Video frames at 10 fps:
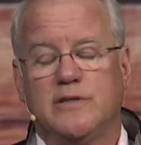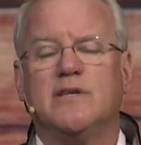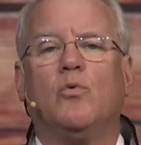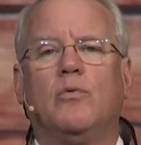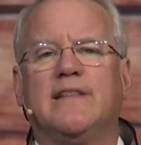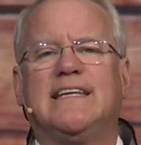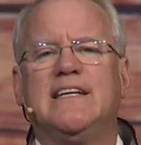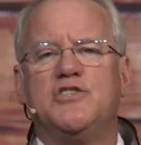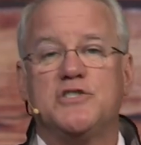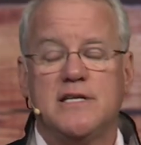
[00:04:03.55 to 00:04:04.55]
He said, Well,
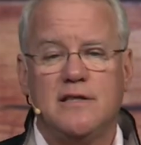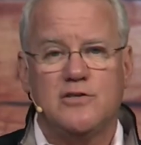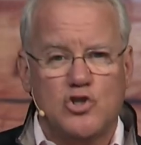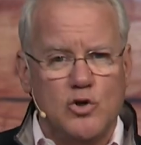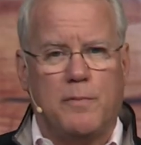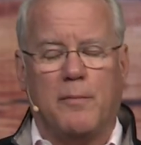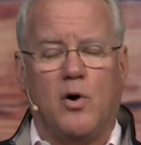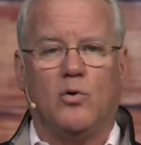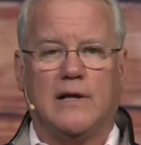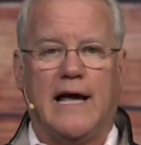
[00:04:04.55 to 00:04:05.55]
did you see the Super
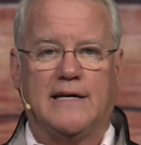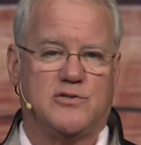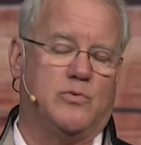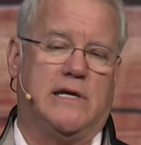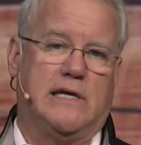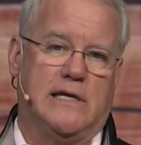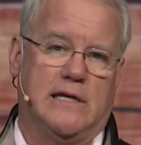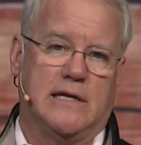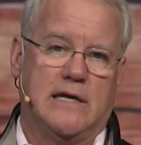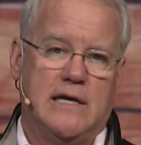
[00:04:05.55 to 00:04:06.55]
Bowl last weekend?